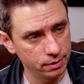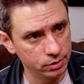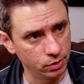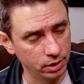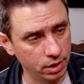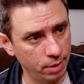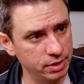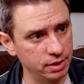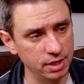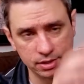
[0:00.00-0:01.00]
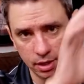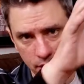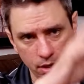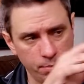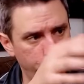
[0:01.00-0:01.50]
So it comes in these
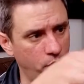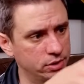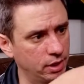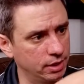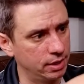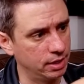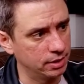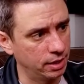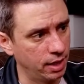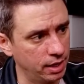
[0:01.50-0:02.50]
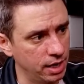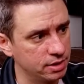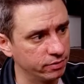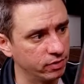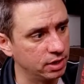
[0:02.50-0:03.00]
books like this, and then
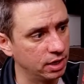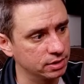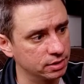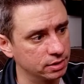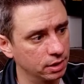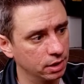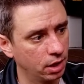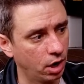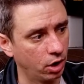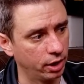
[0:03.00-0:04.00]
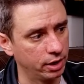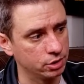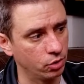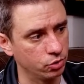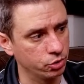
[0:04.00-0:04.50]
each of the discs are in
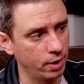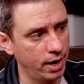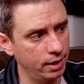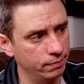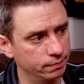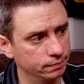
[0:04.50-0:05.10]
its own tray.